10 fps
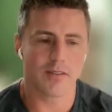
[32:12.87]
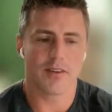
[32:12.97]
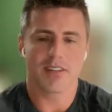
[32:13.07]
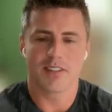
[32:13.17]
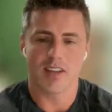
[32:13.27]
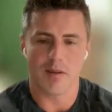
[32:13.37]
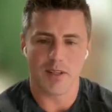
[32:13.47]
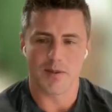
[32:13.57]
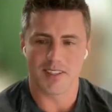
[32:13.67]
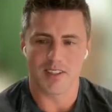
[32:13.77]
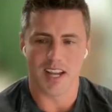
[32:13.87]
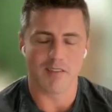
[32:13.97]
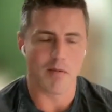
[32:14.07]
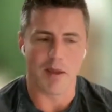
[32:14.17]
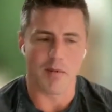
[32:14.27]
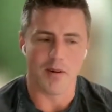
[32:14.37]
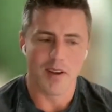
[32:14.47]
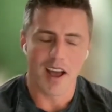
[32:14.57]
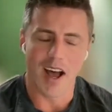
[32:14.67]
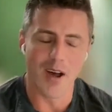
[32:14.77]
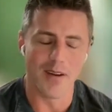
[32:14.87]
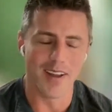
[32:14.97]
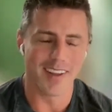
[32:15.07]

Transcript: Yeah, the rest of the time he's messaging other people.